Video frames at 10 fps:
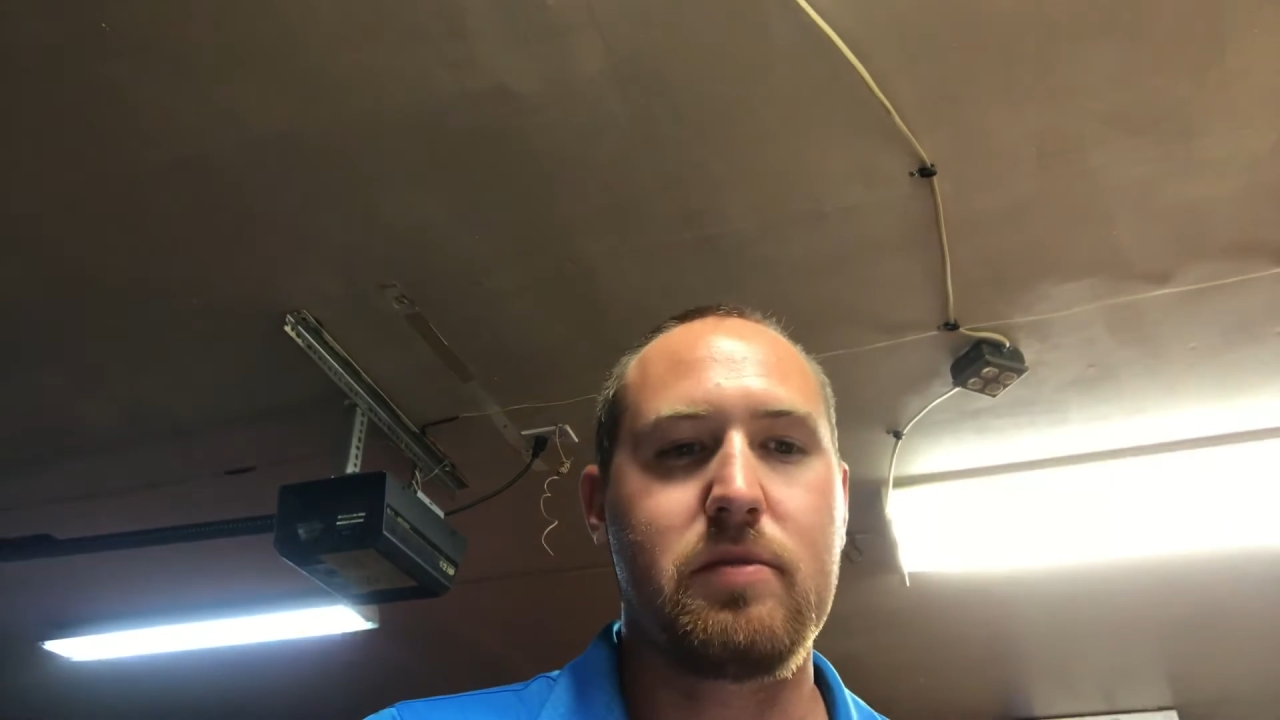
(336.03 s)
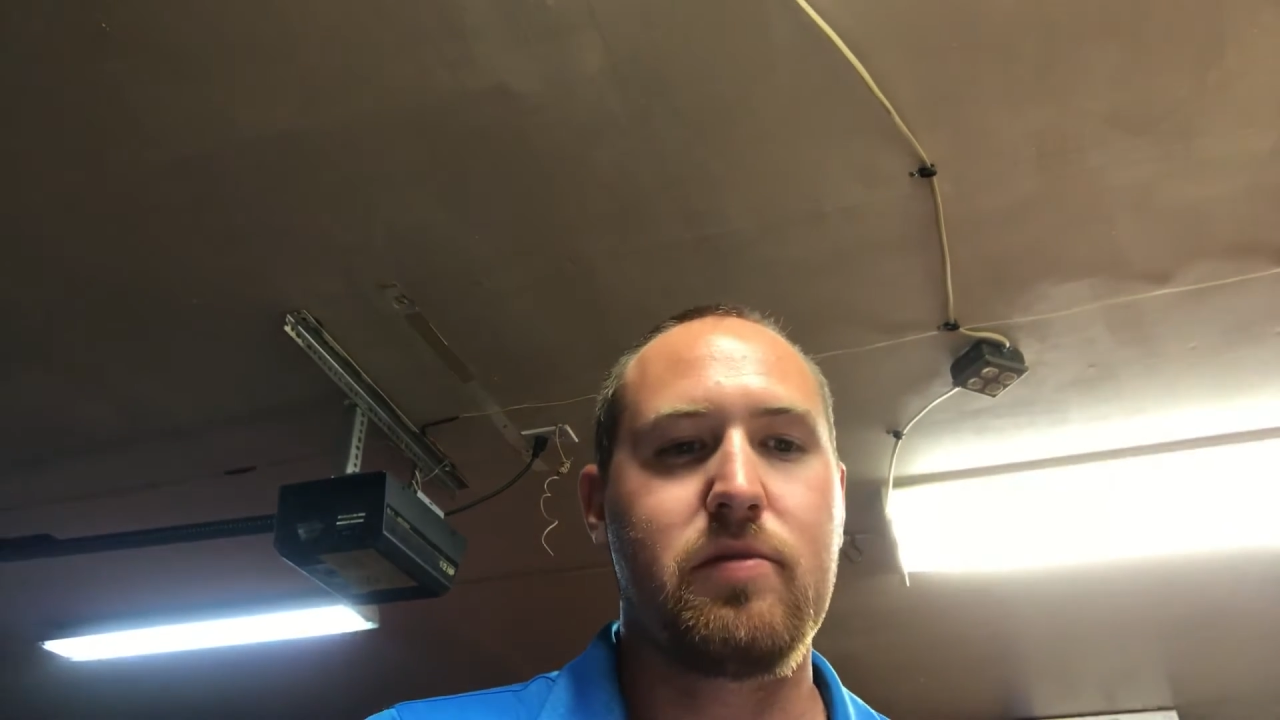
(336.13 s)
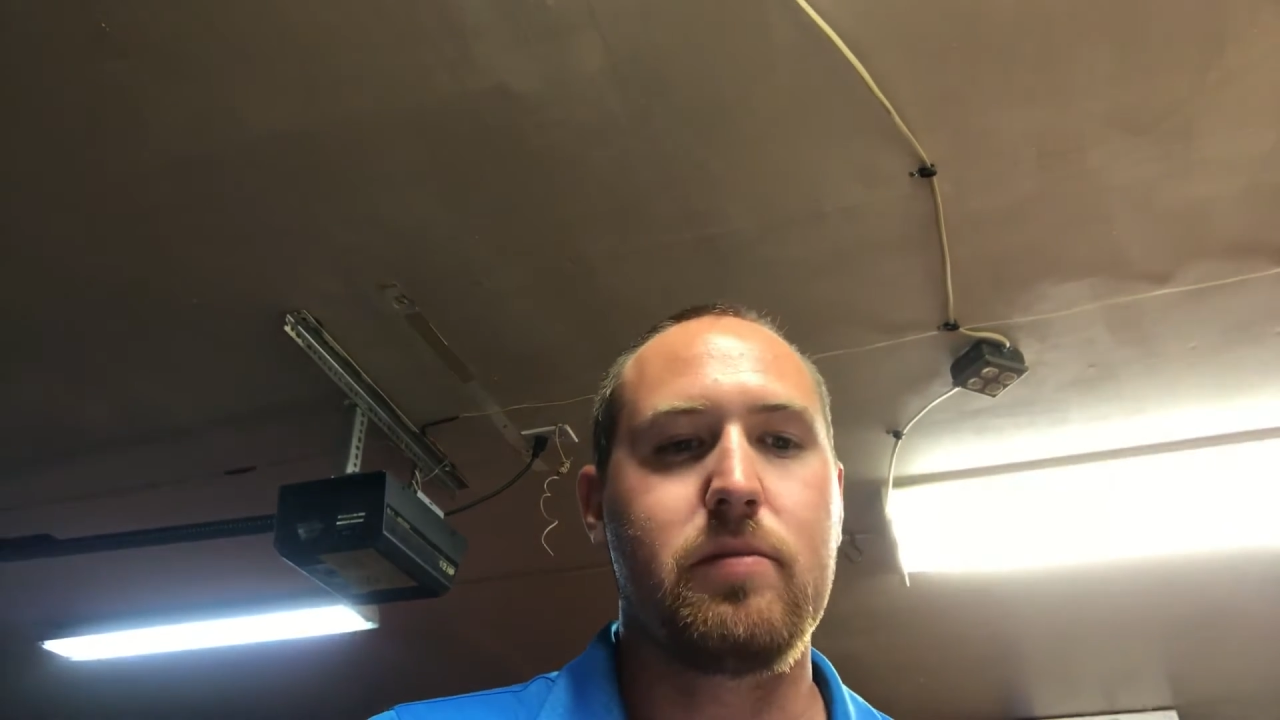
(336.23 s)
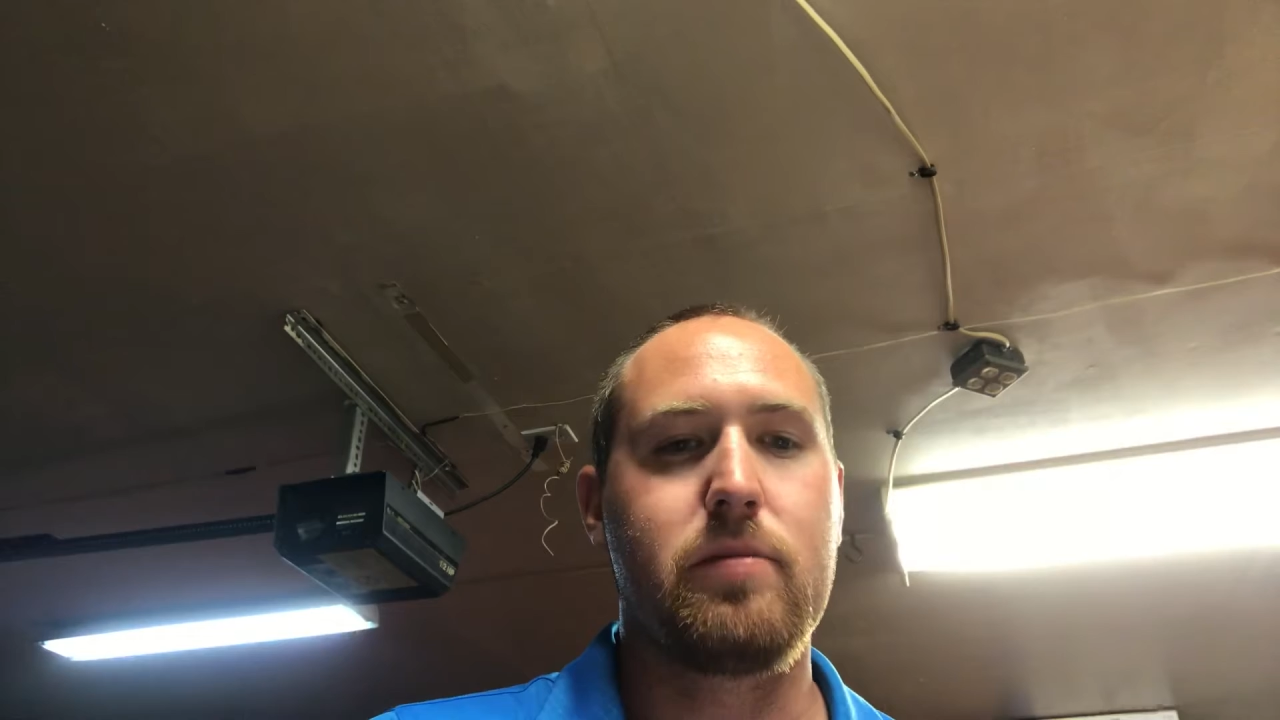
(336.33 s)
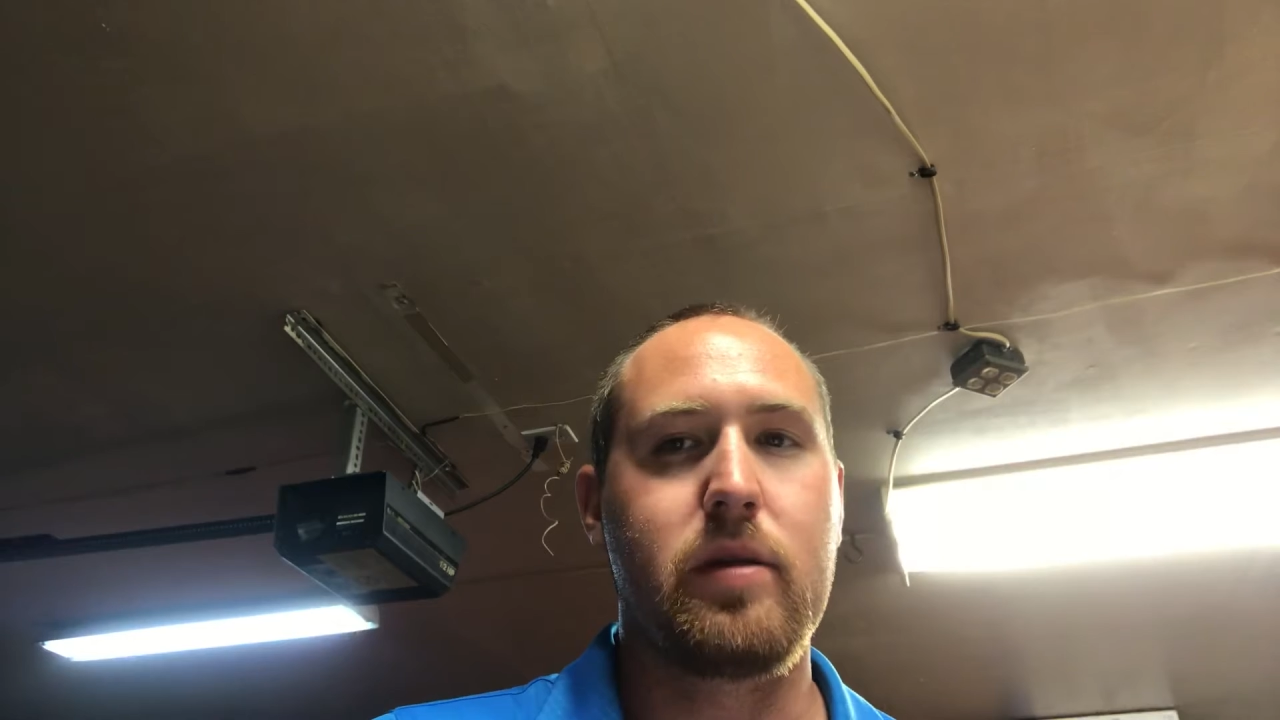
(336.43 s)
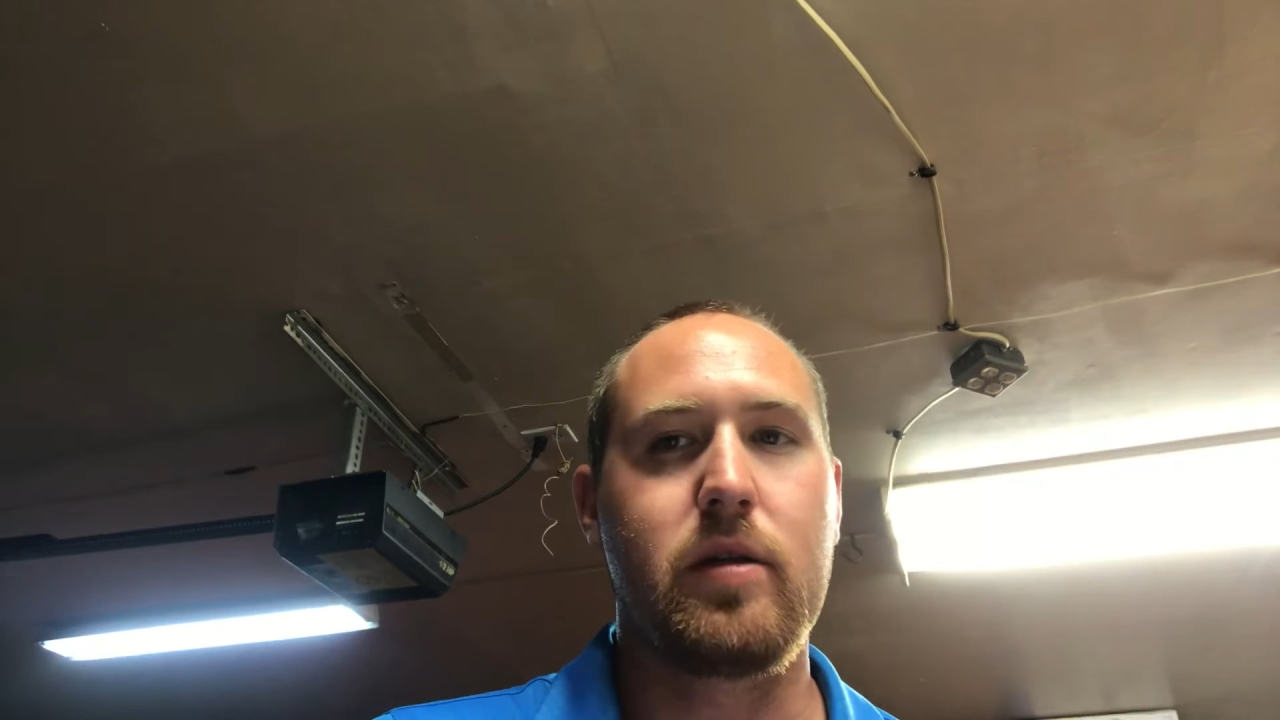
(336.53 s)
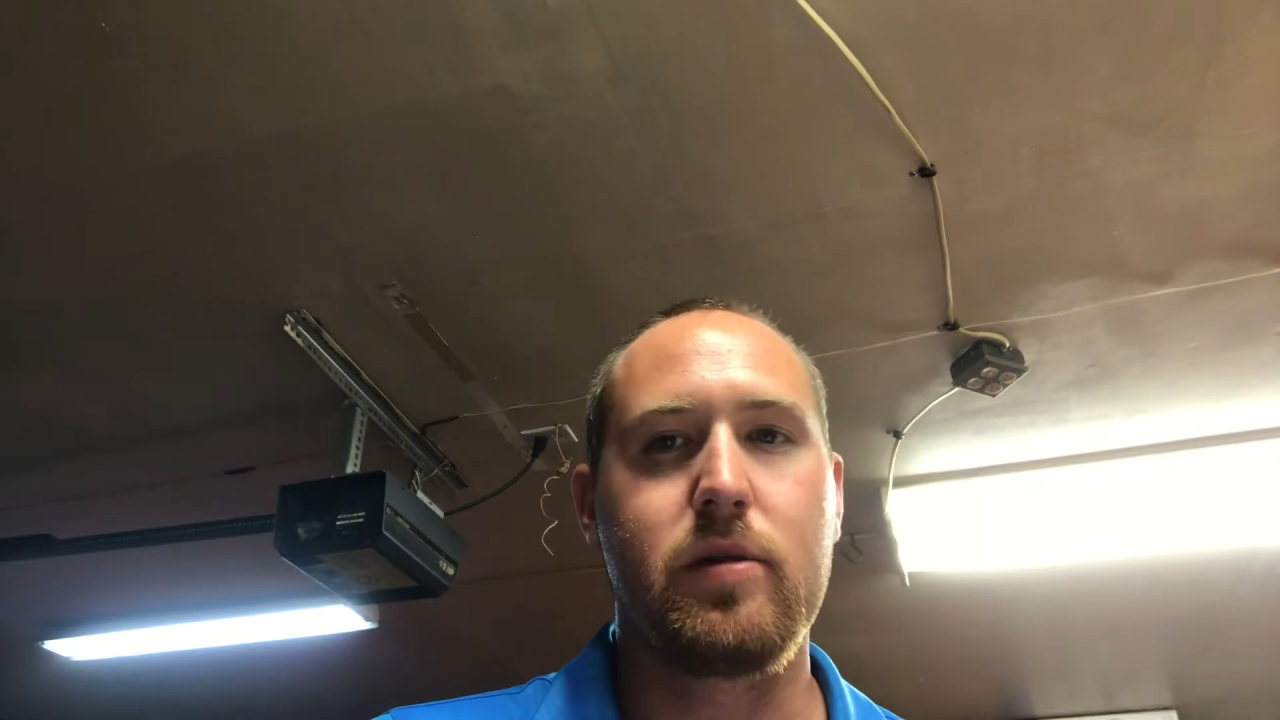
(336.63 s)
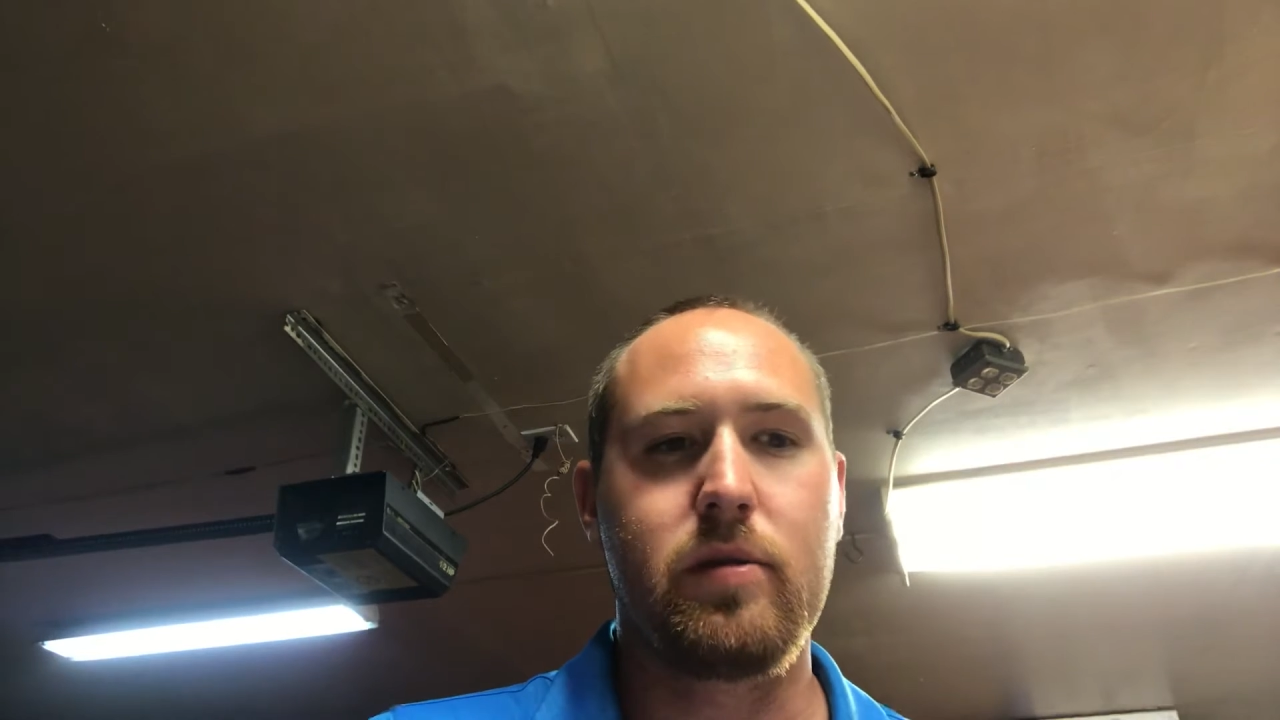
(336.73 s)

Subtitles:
from below.